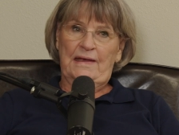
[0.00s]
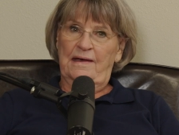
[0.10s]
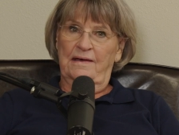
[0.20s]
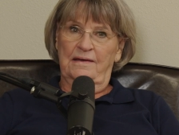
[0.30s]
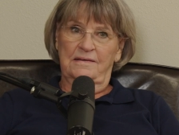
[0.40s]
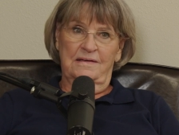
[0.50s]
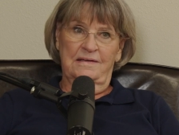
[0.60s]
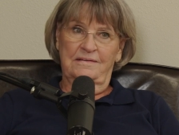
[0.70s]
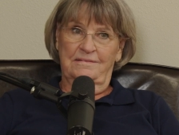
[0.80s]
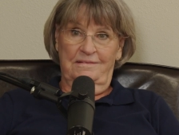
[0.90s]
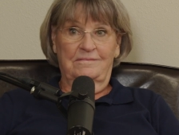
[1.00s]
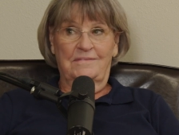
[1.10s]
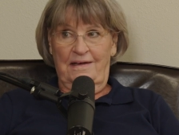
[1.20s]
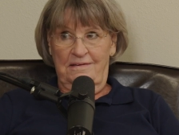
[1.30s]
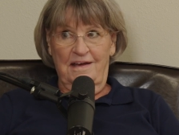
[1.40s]
And
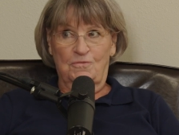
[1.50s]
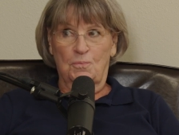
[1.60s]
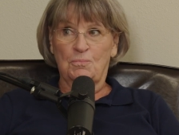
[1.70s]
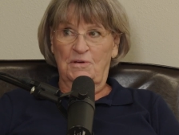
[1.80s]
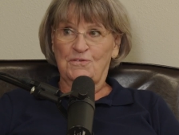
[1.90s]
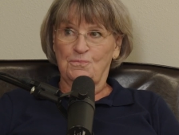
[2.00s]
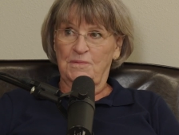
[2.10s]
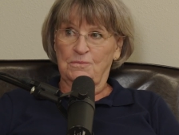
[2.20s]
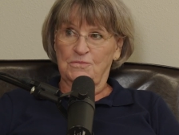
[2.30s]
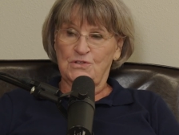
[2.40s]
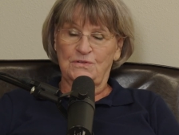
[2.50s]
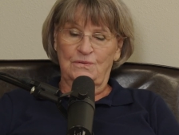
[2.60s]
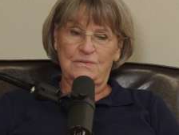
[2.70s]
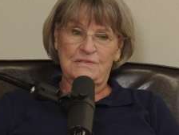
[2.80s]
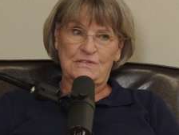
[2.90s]
had to have a permit from them
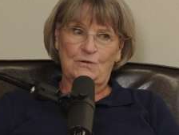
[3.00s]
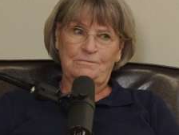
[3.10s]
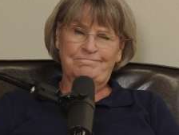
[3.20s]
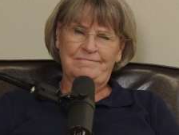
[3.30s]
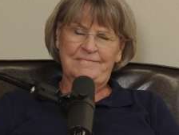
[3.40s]
too. So